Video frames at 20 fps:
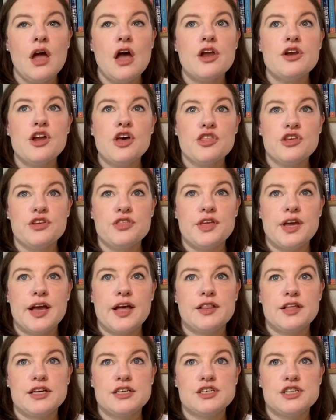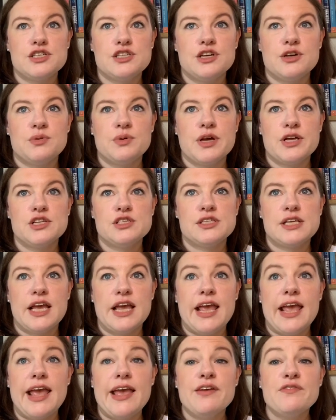Another thing I like to do is,
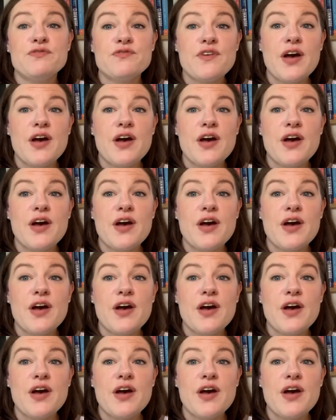if